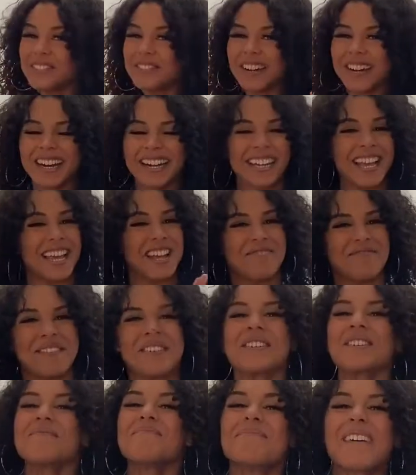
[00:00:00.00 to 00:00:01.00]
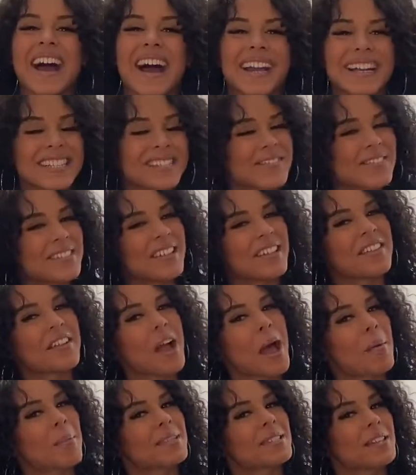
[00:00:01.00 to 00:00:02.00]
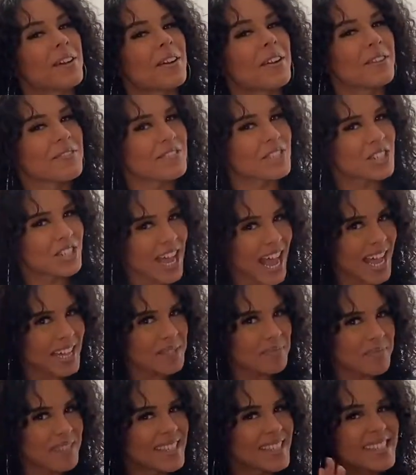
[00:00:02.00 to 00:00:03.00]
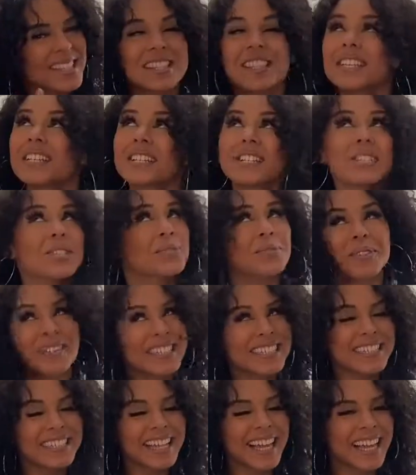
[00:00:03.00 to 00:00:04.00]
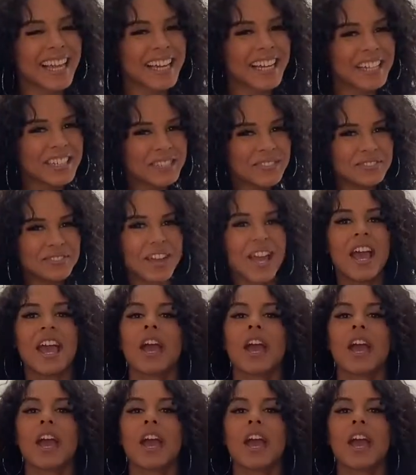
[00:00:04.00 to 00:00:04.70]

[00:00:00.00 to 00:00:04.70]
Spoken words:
everyone, and welcome back to another episode of Jasmine's The Sweet Life.